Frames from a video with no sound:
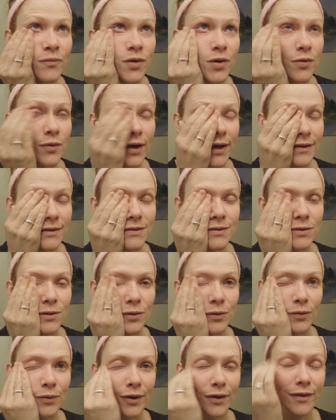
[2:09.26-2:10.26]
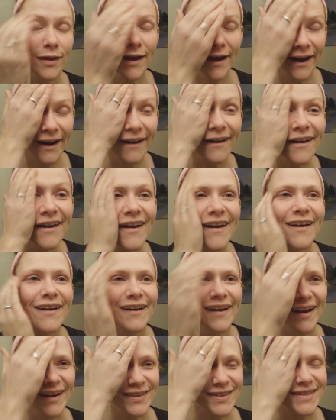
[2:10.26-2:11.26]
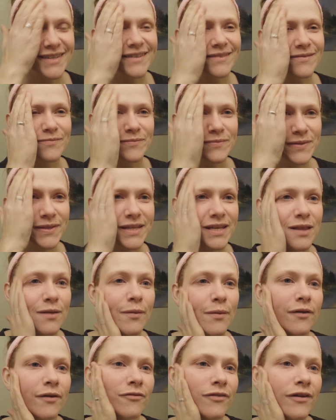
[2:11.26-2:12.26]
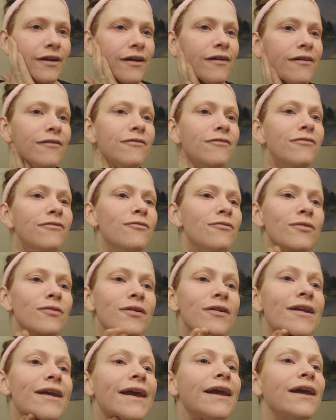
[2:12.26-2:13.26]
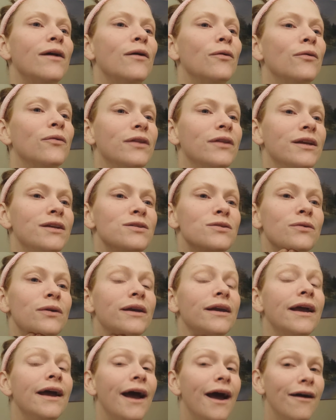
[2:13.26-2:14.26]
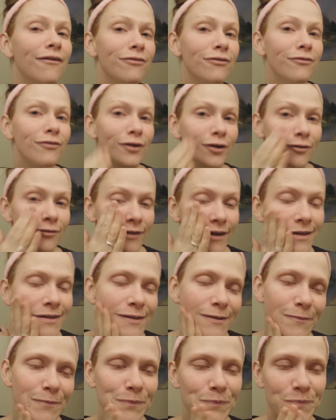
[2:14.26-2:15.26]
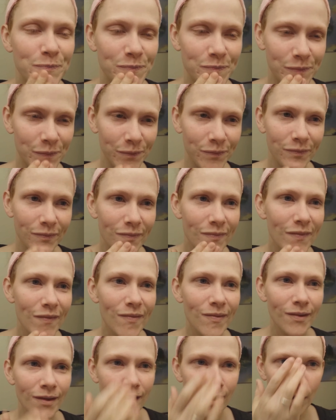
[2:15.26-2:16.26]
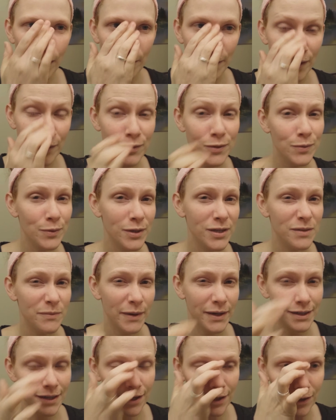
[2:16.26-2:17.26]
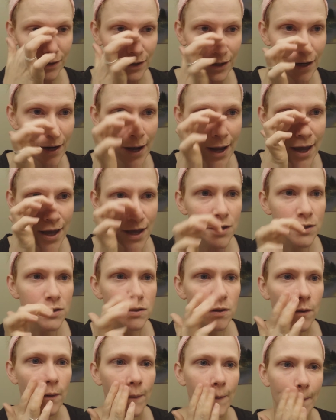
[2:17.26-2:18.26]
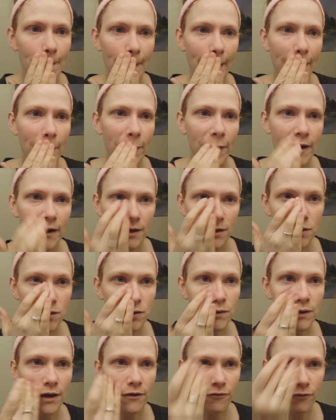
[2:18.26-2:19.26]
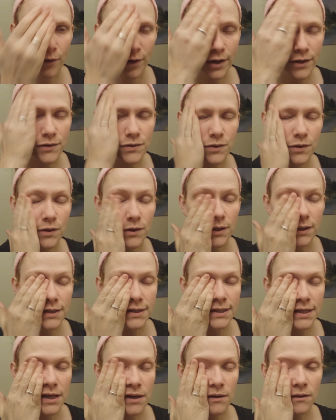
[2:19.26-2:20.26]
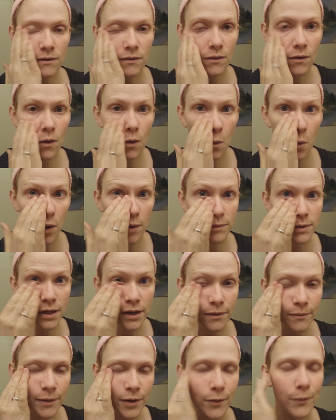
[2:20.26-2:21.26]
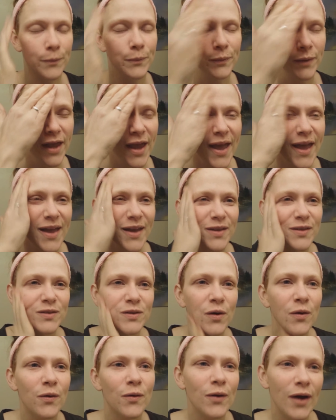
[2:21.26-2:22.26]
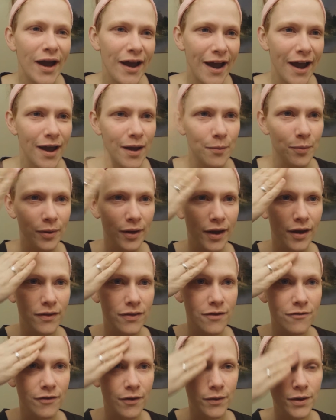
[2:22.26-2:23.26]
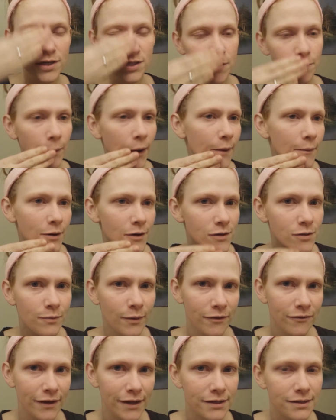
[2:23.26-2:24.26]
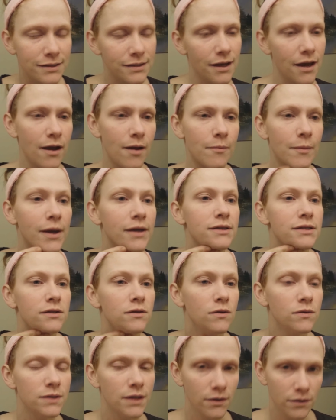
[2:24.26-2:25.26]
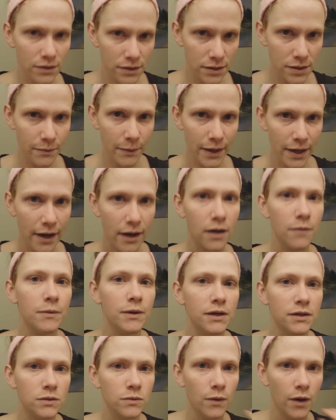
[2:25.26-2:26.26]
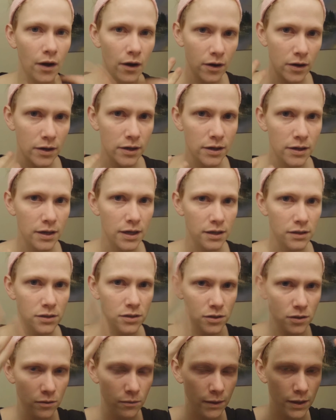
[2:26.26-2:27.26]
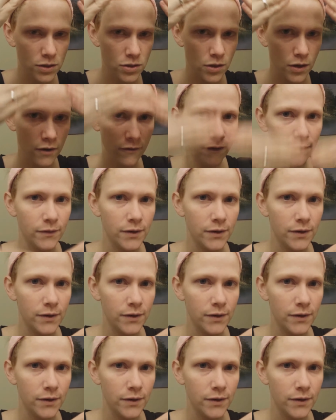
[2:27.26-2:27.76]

you guys who were there got to see the benefit of Renee only doing half of her face. And it was pretty spectacular. So I thought I'd do that for you so you can see what I'm talking about. So I applied the foundation primer to my face. I did go down to my neck because we are going to need to make sure our